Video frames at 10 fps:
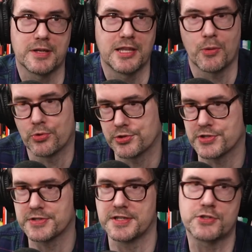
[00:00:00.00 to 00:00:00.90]
and that we're
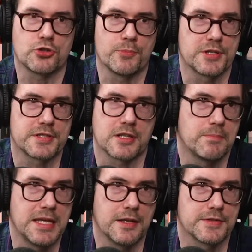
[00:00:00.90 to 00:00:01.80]
just these deterministic
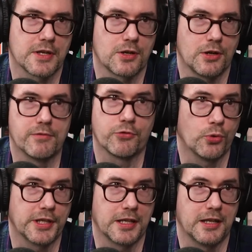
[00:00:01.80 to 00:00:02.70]
beings that are
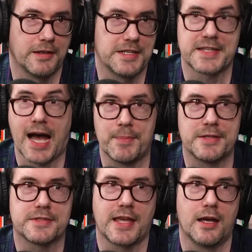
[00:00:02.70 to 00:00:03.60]
unfolding in these
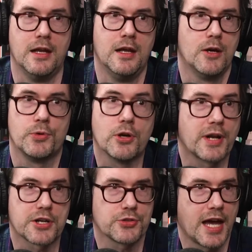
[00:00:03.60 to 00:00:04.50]
habits that we don't
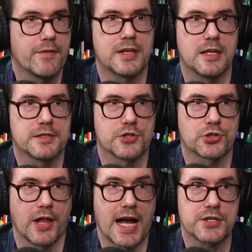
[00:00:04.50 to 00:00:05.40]
actually have any
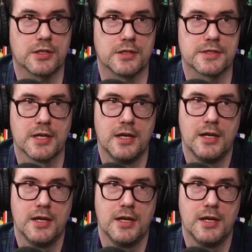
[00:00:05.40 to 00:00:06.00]
intentional actions.